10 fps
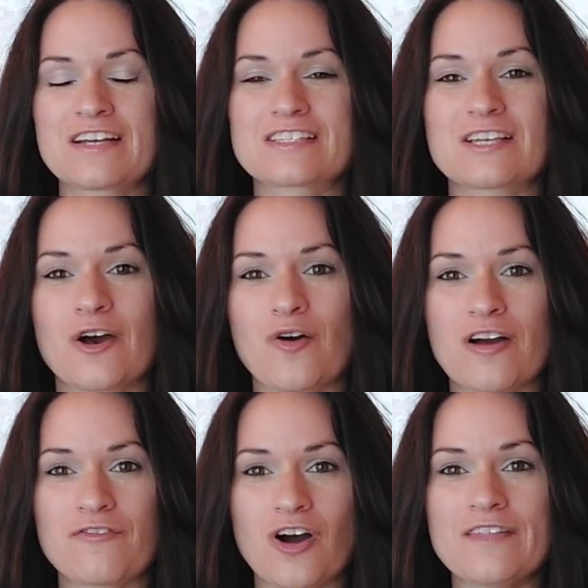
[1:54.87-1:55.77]
So
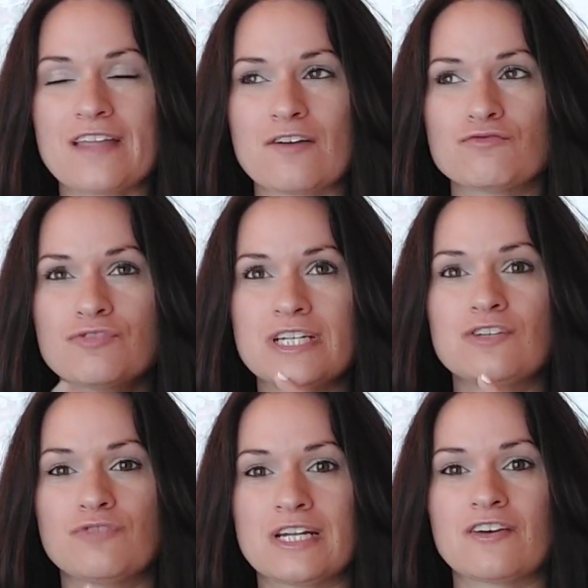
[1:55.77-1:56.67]
I find that
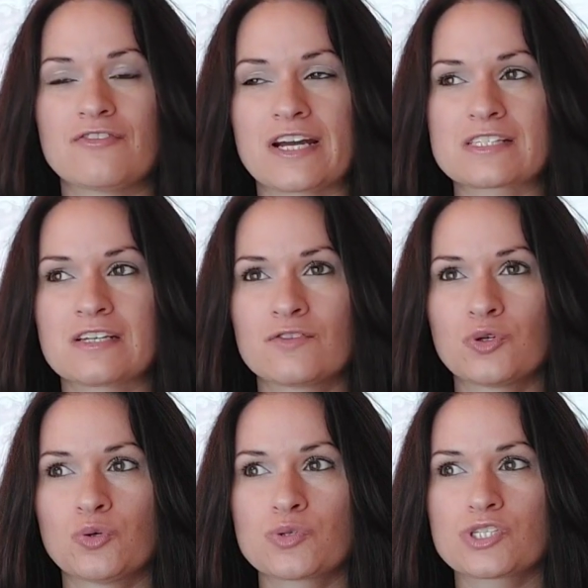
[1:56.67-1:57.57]
really, really effective. And
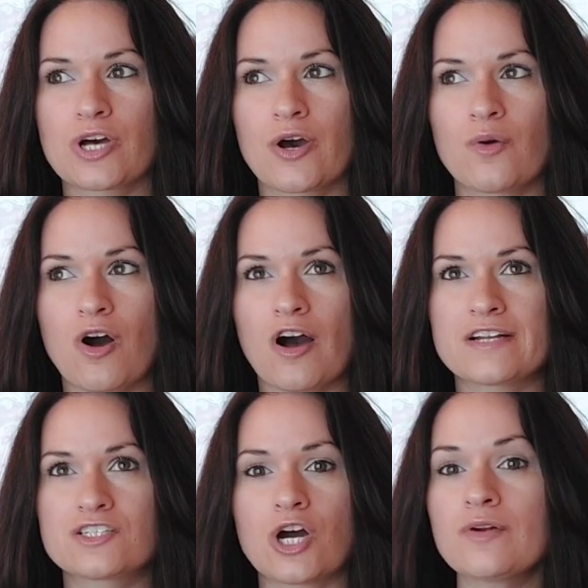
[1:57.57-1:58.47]
also I
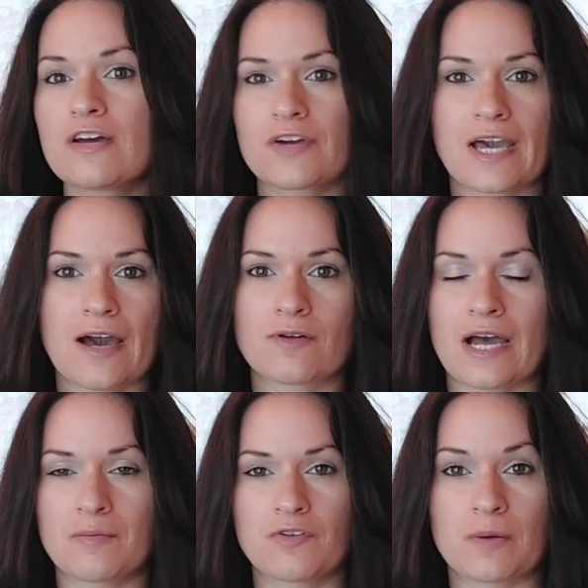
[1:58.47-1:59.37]
don't ever count
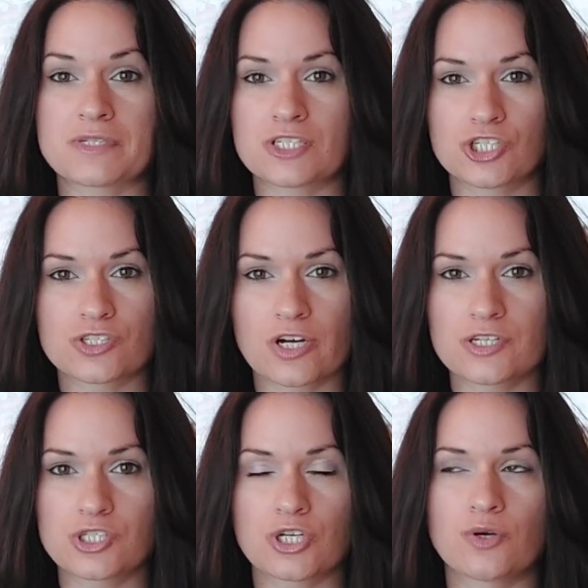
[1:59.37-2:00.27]
how many repetitions I
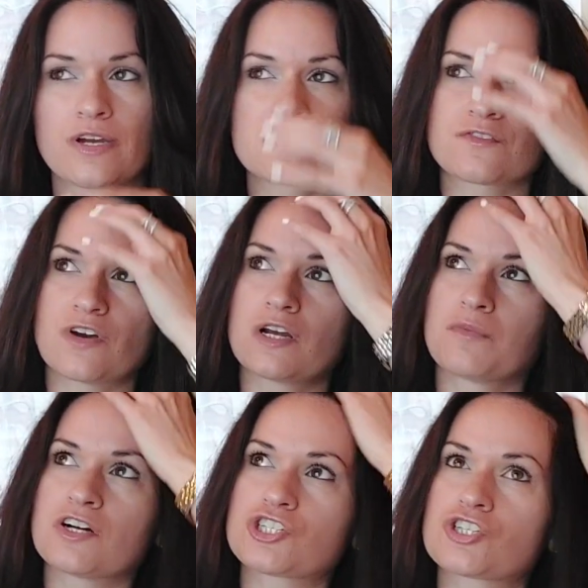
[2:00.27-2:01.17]
do. It's very
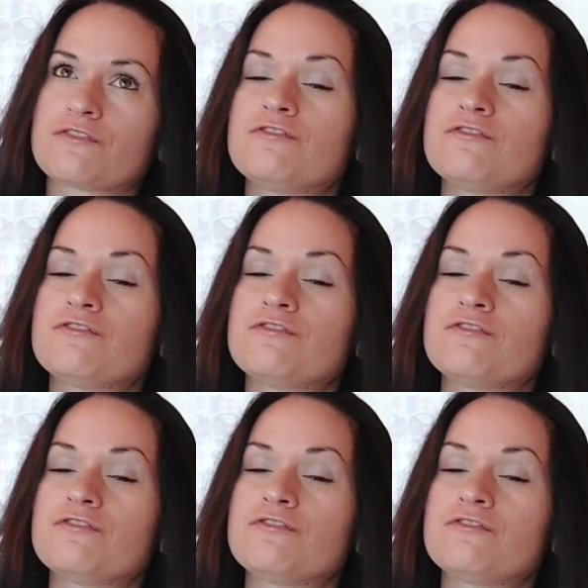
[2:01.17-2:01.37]
much